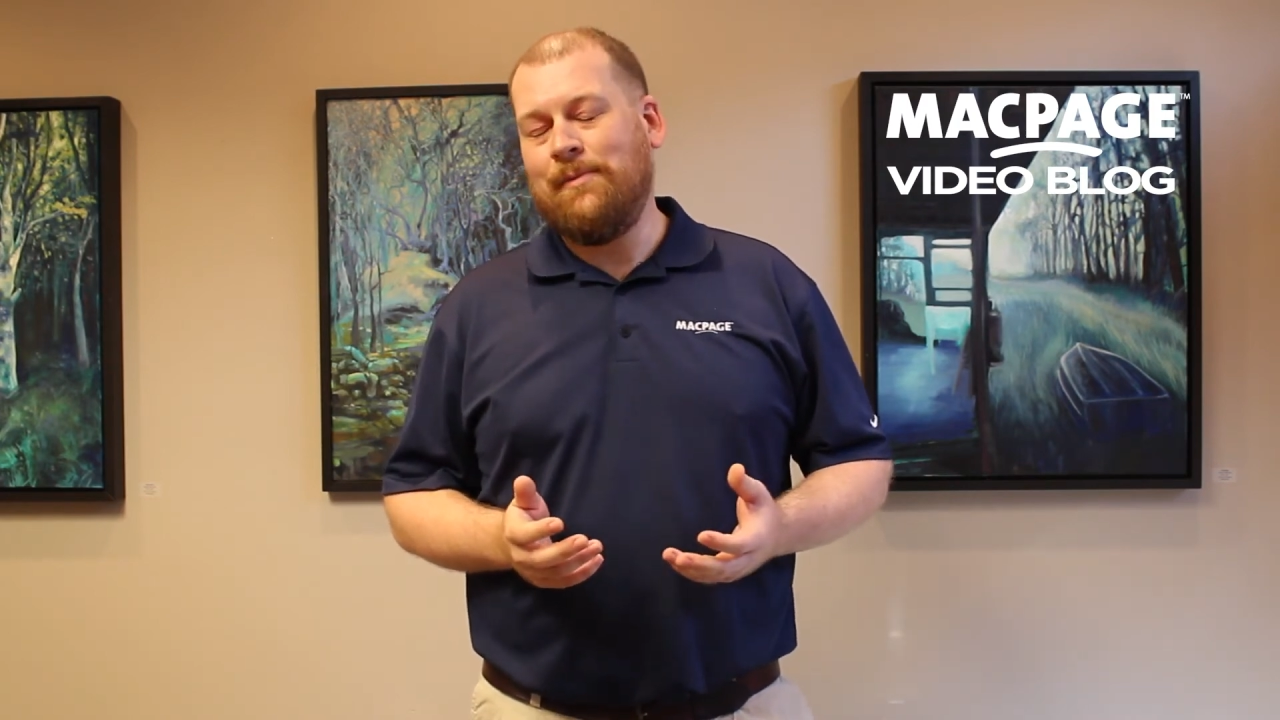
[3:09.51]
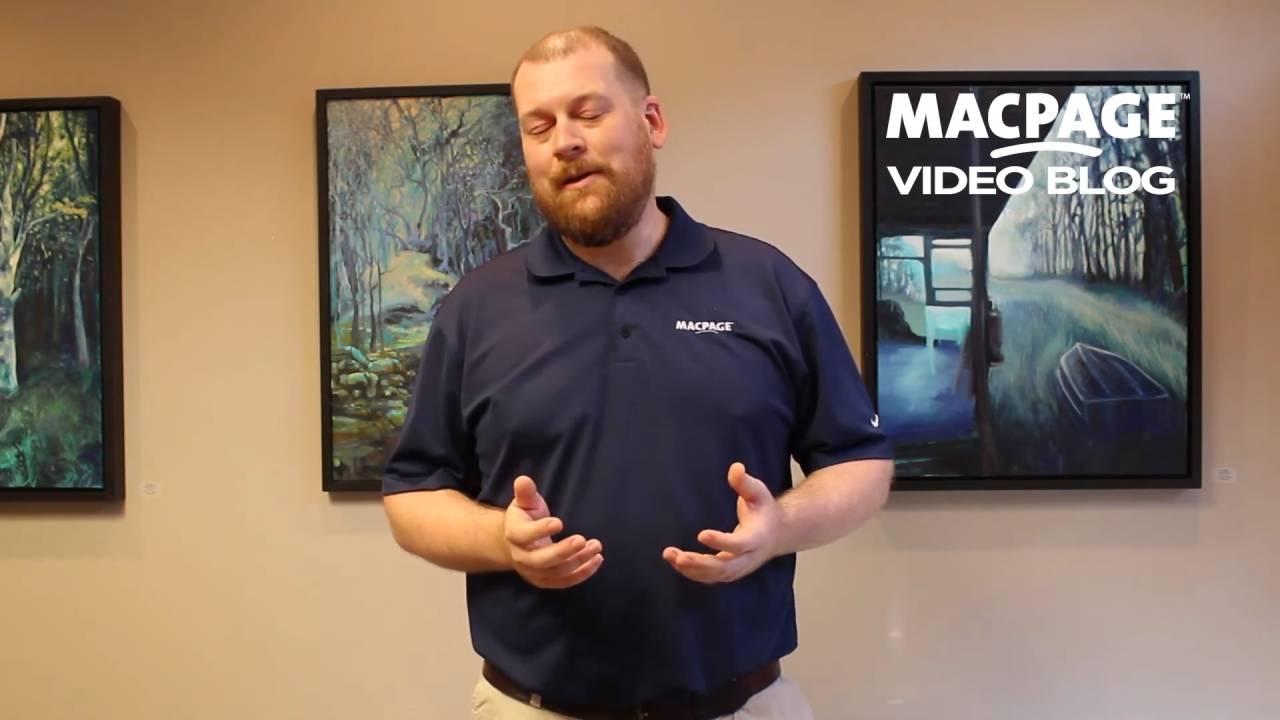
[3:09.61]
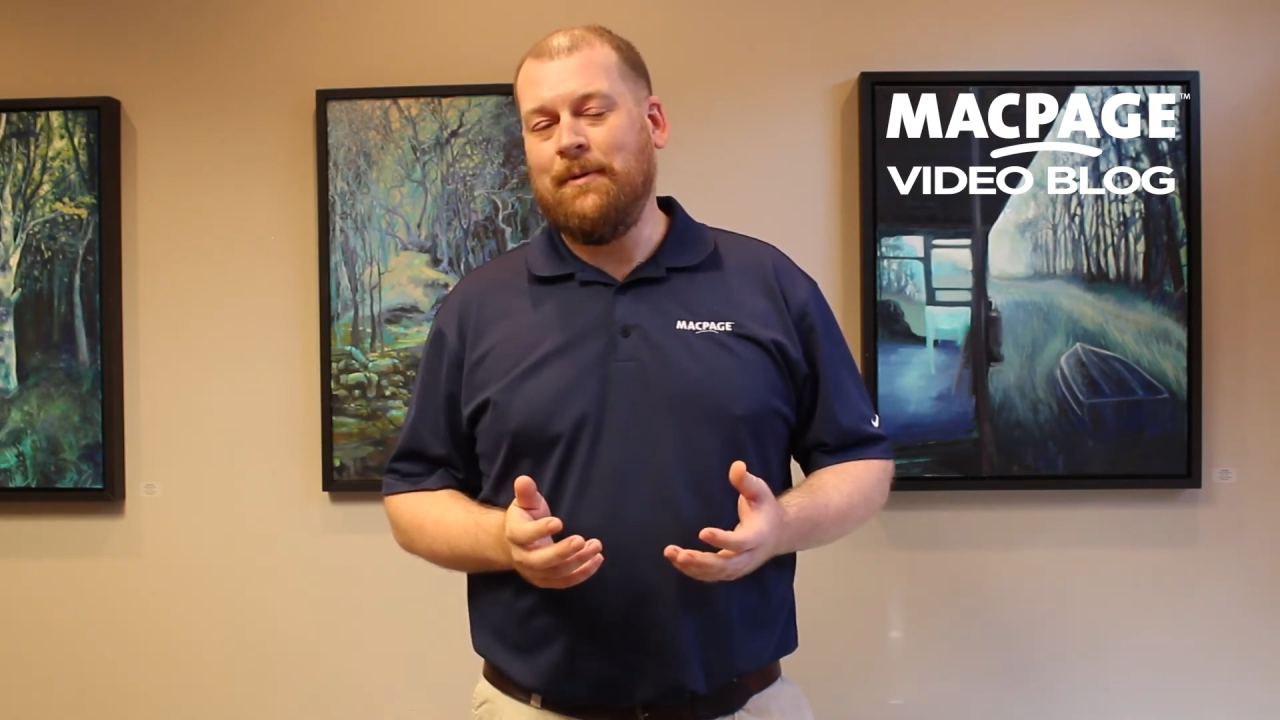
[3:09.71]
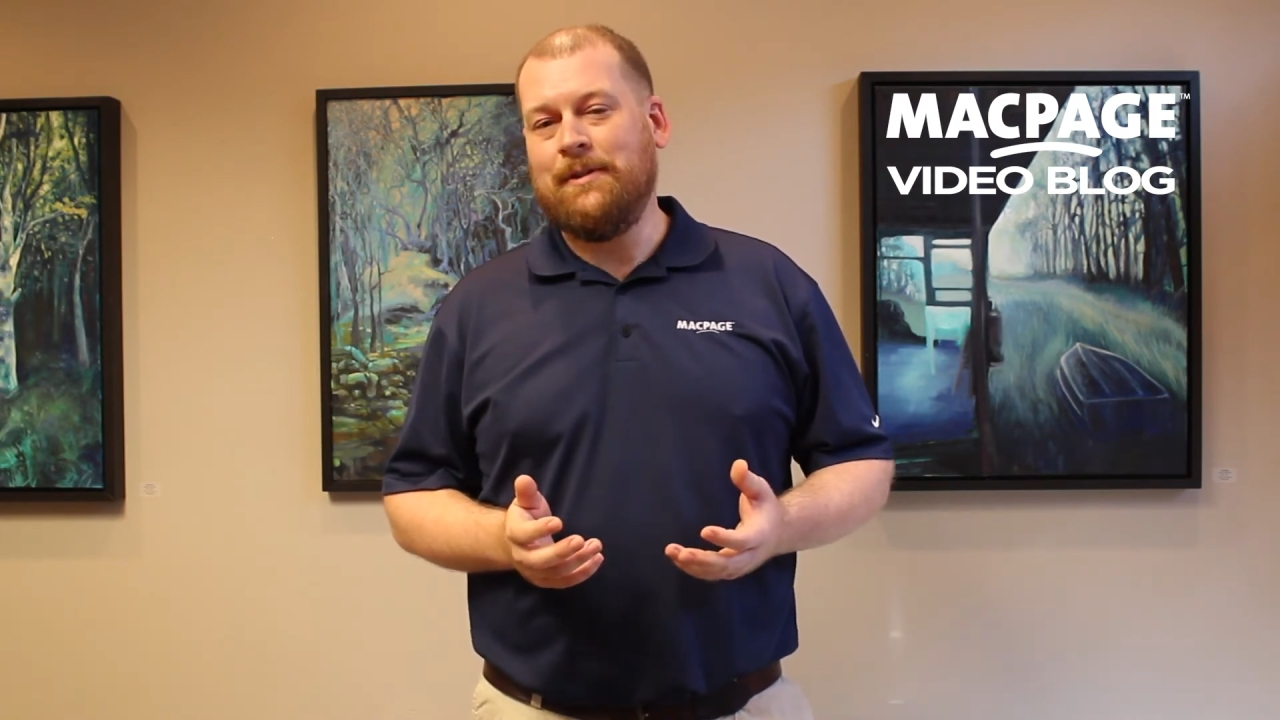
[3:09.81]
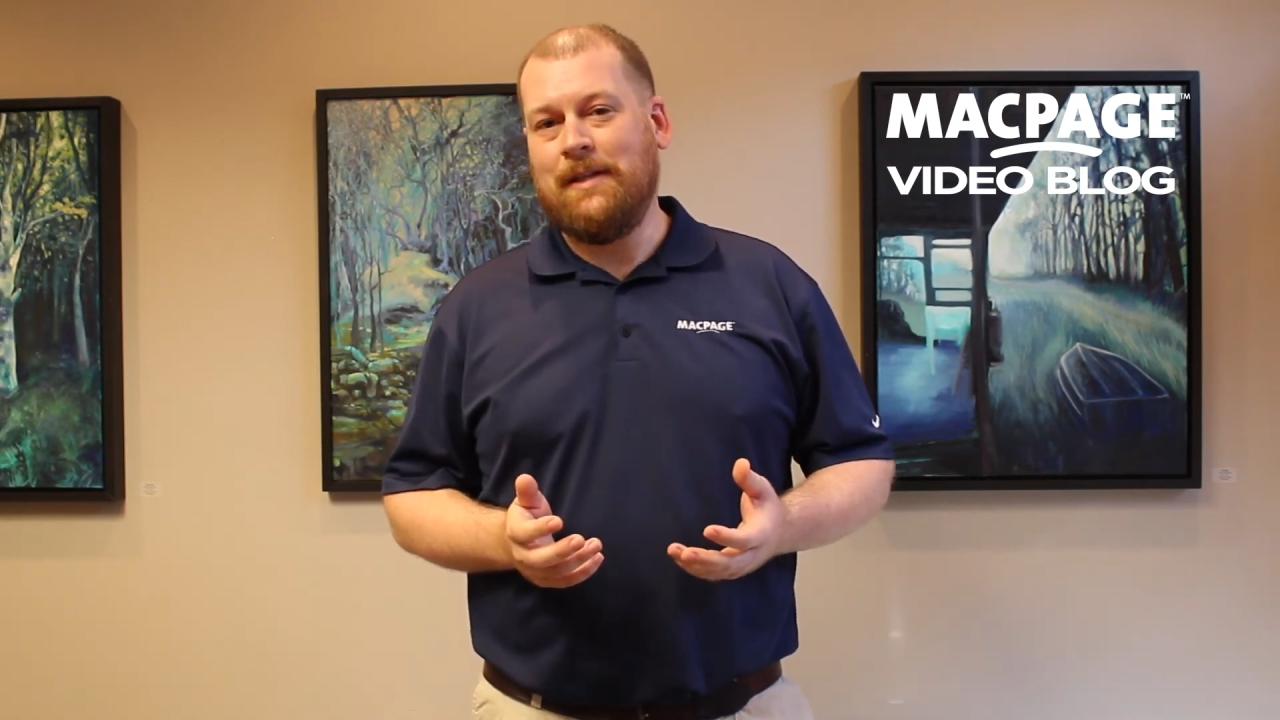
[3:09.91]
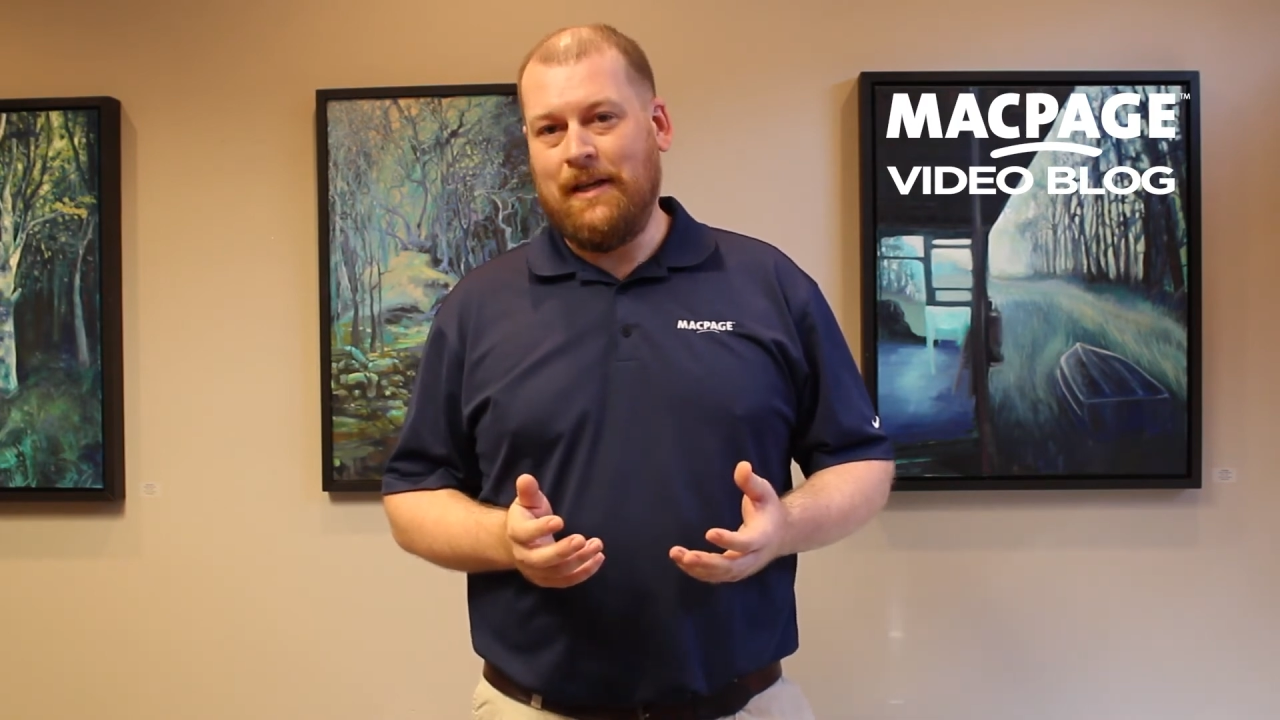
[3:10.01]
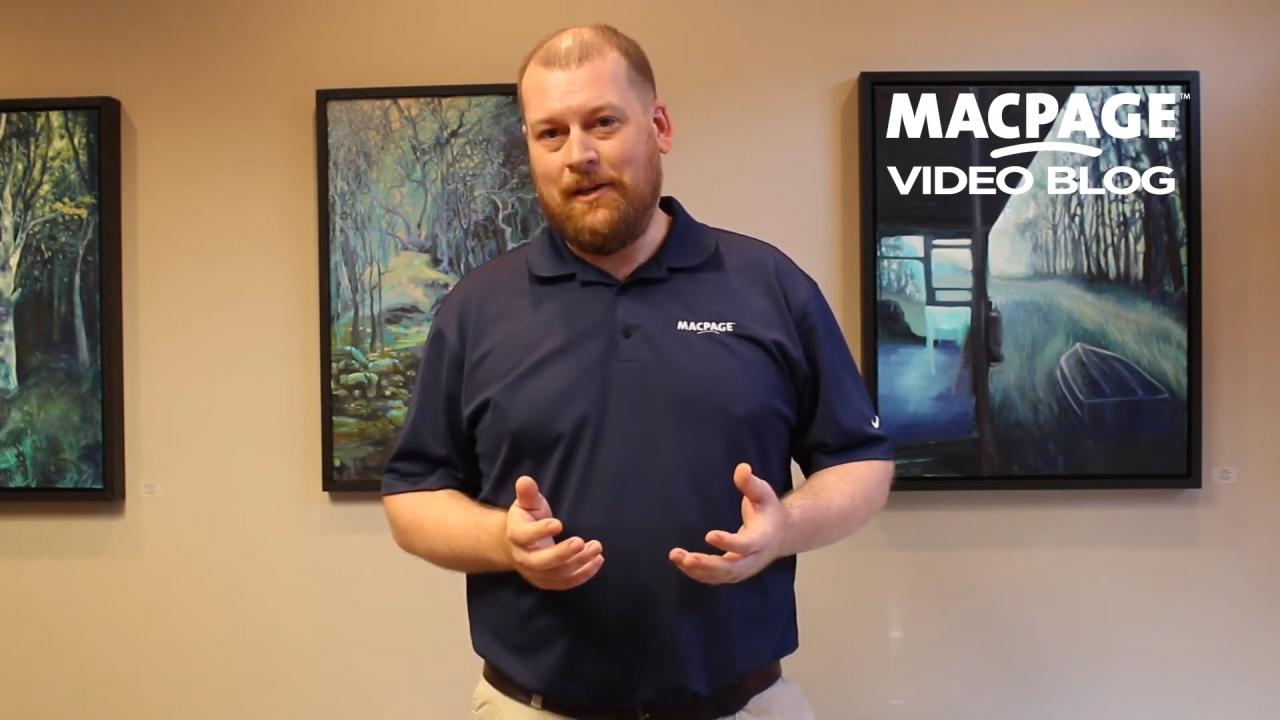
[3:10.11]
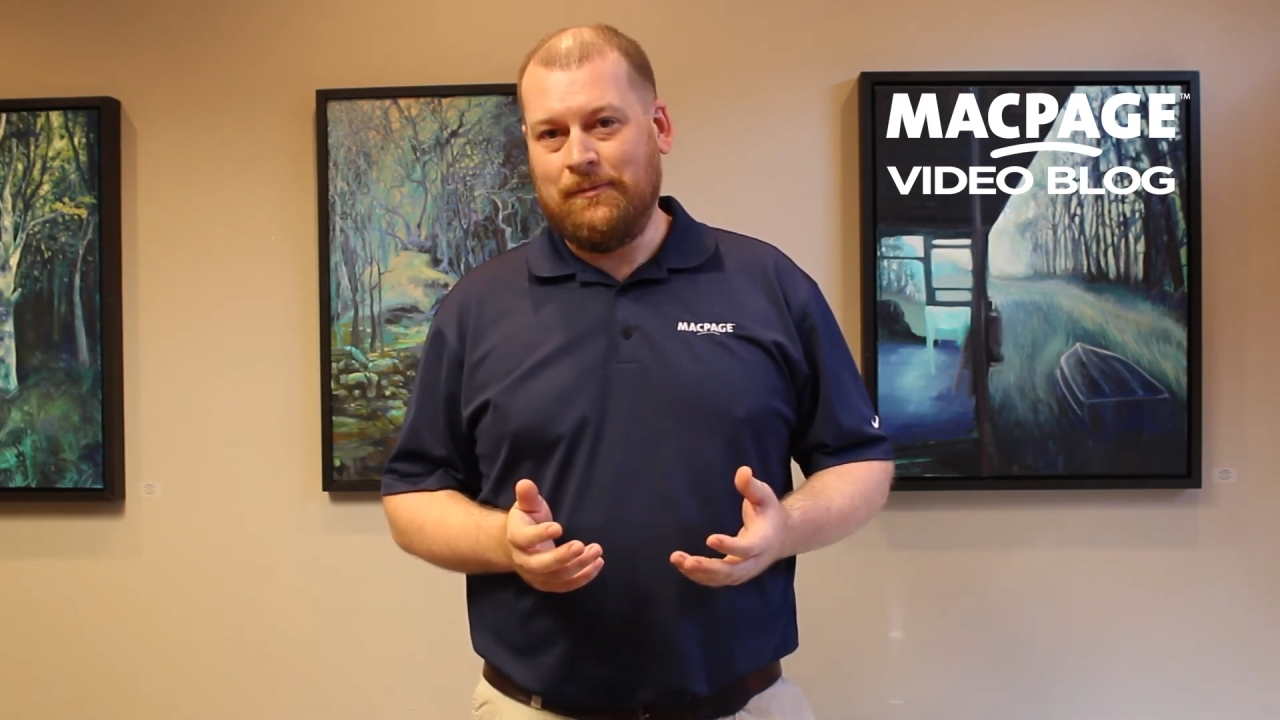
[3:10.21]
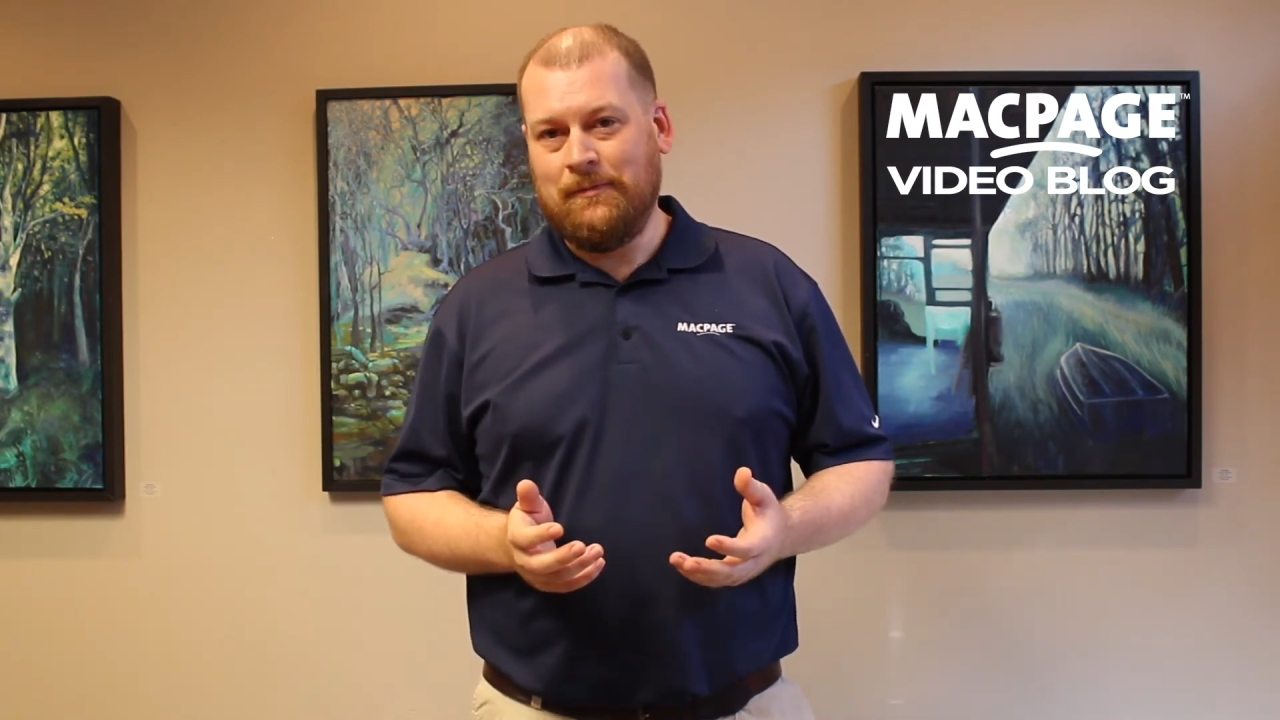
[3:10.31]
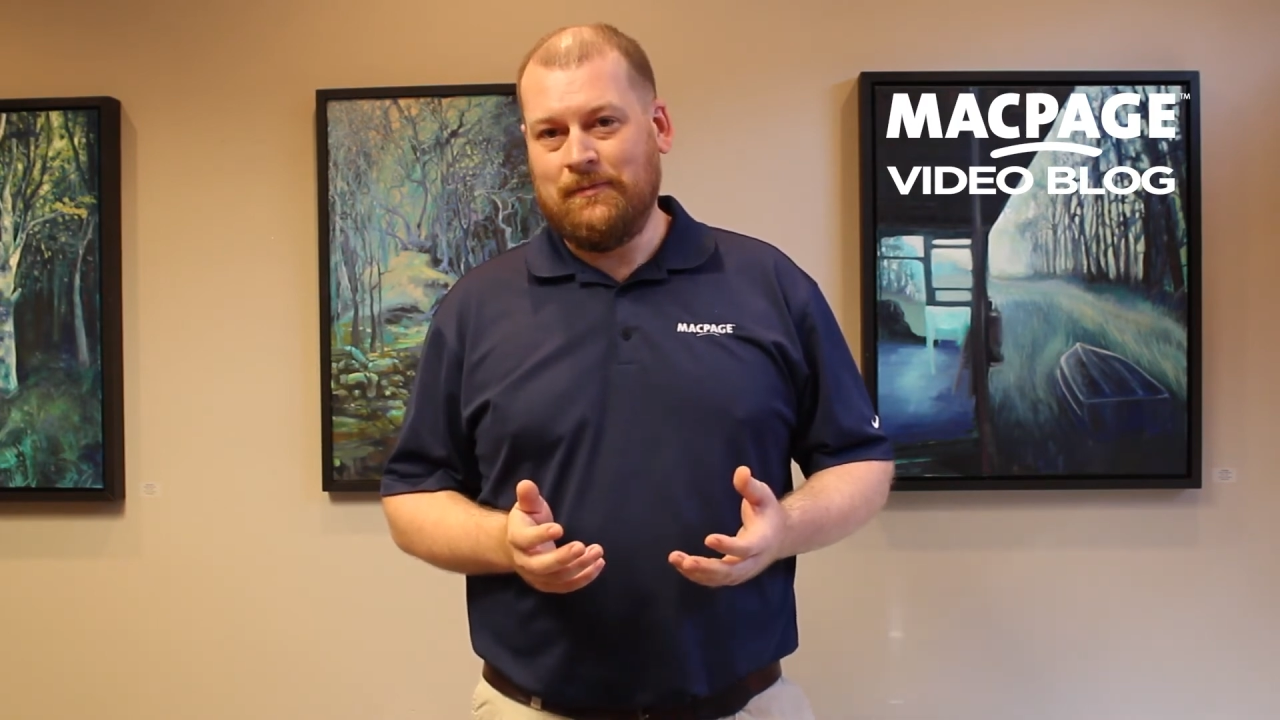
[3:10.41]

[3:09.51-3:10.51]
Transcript: be able to get.